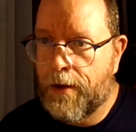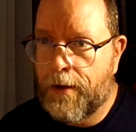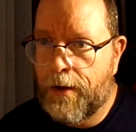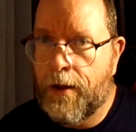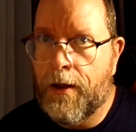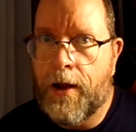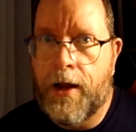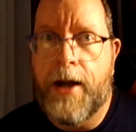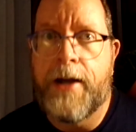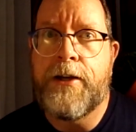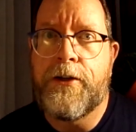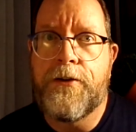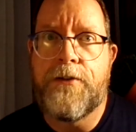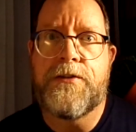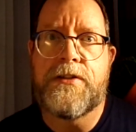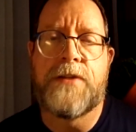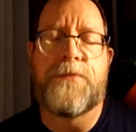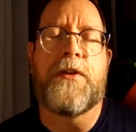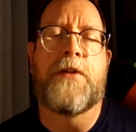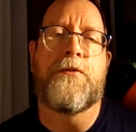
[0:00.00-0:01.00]
I knew
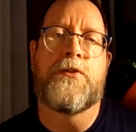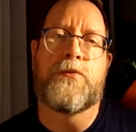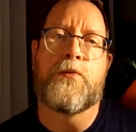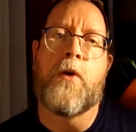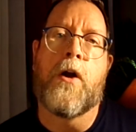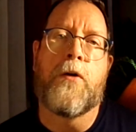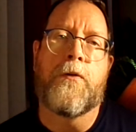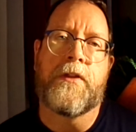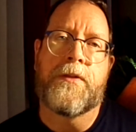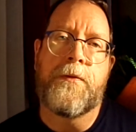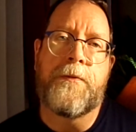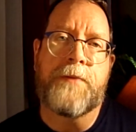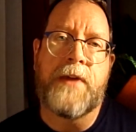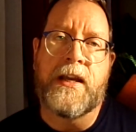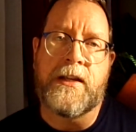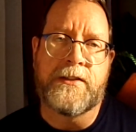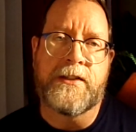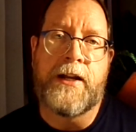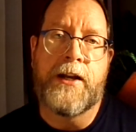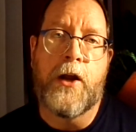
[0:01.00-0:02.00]
something was wrong with it
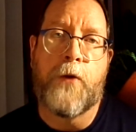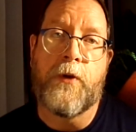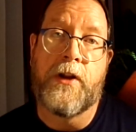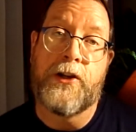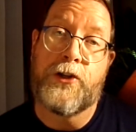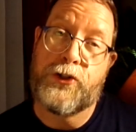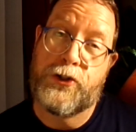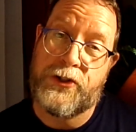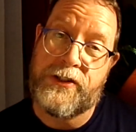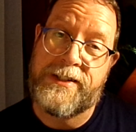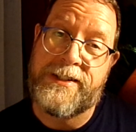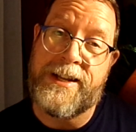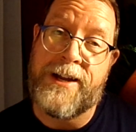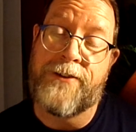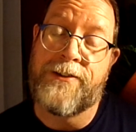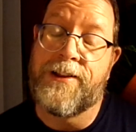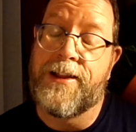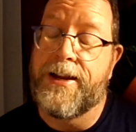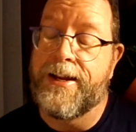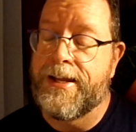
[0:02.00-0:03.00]
because I know what it should
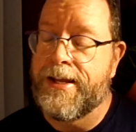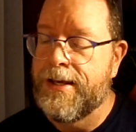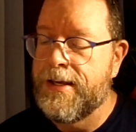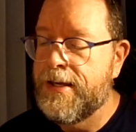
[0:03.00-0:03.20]
sound like.